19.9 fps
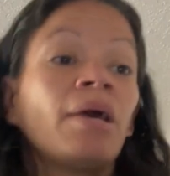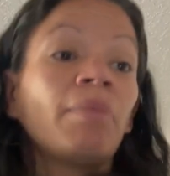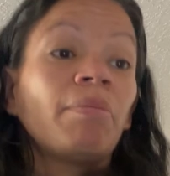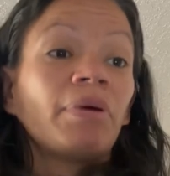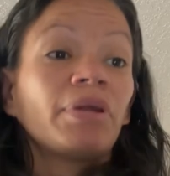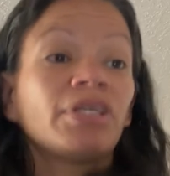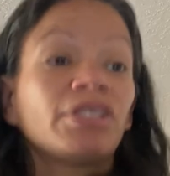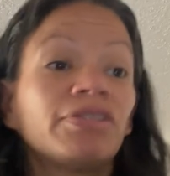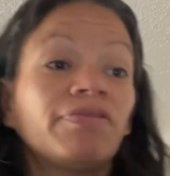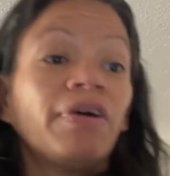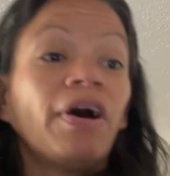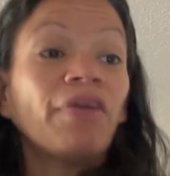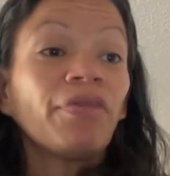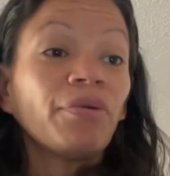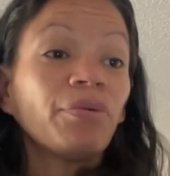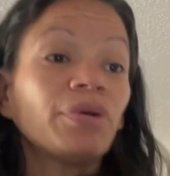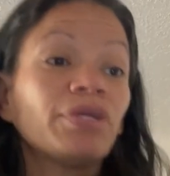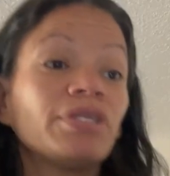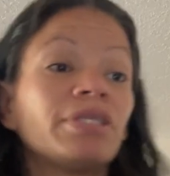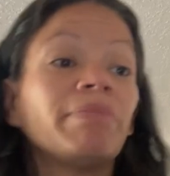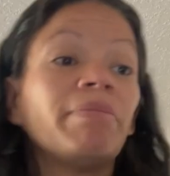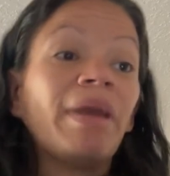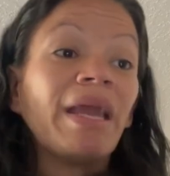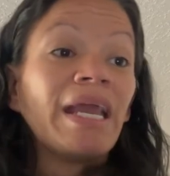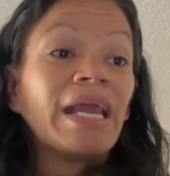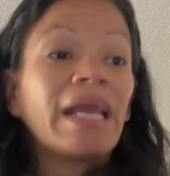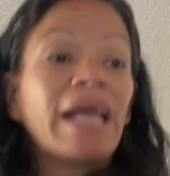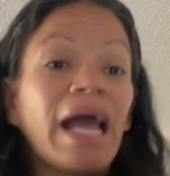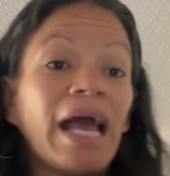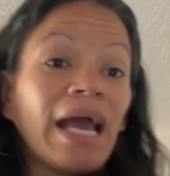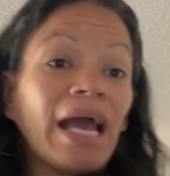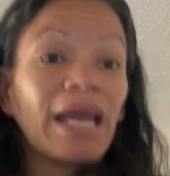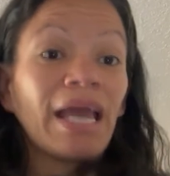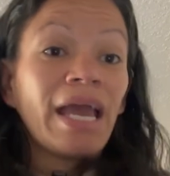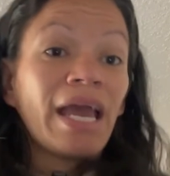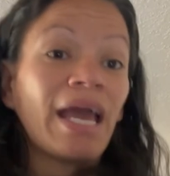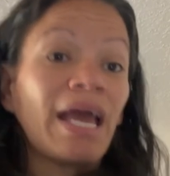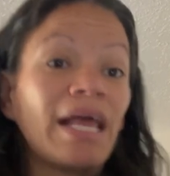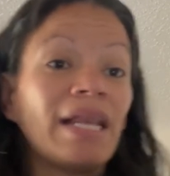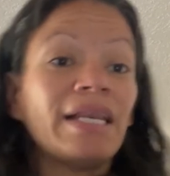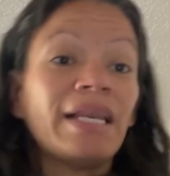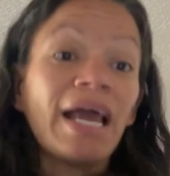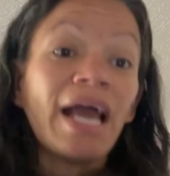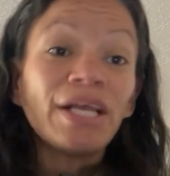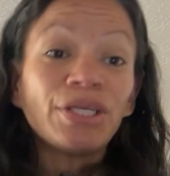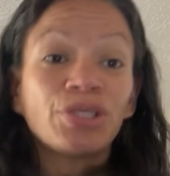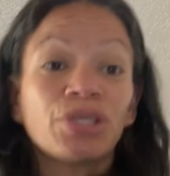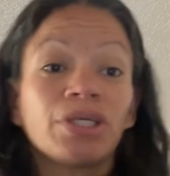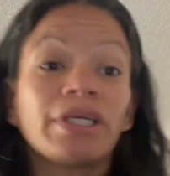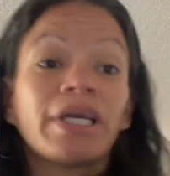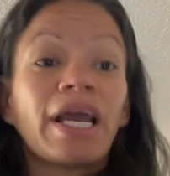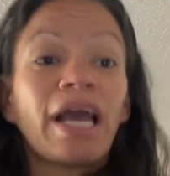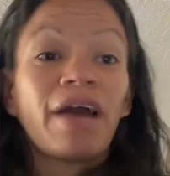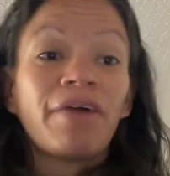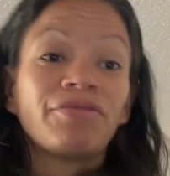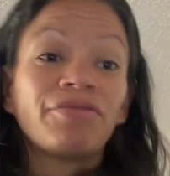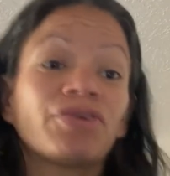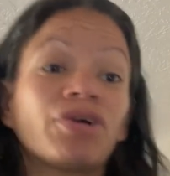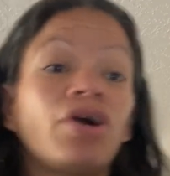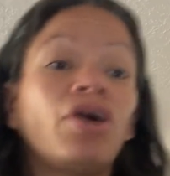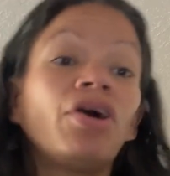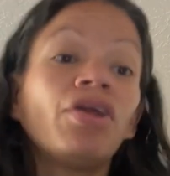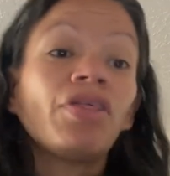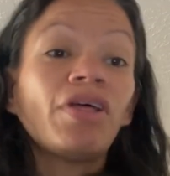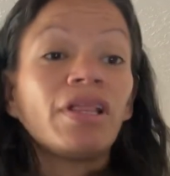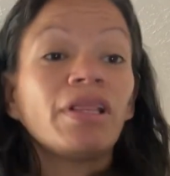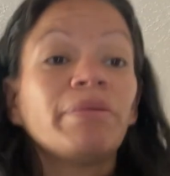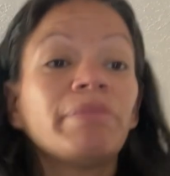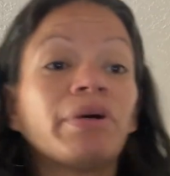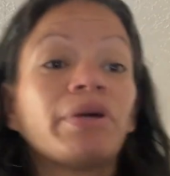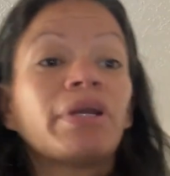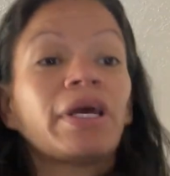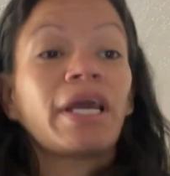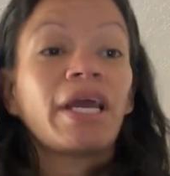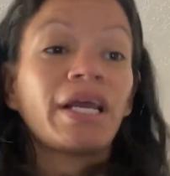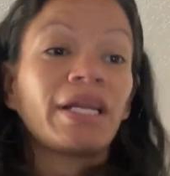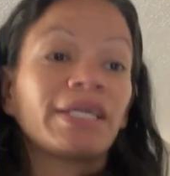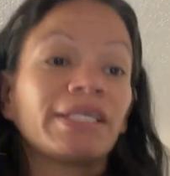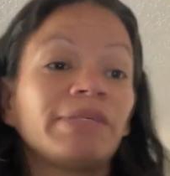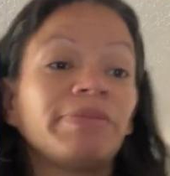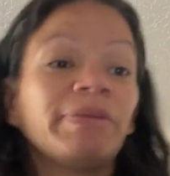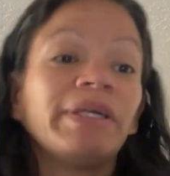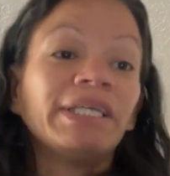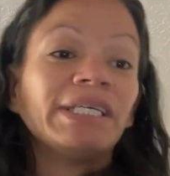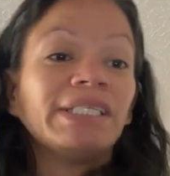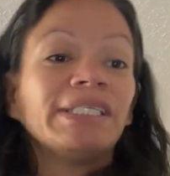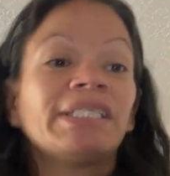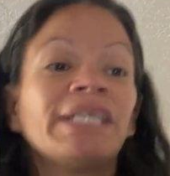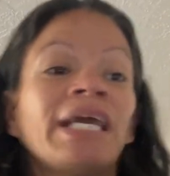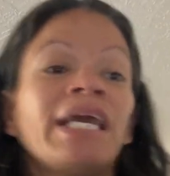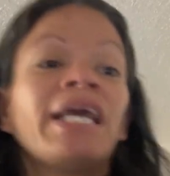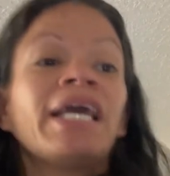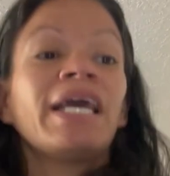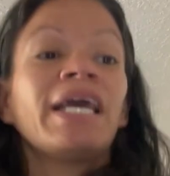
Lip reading: But his father was the main guy, and naturally, after all that Lamoni had experienced,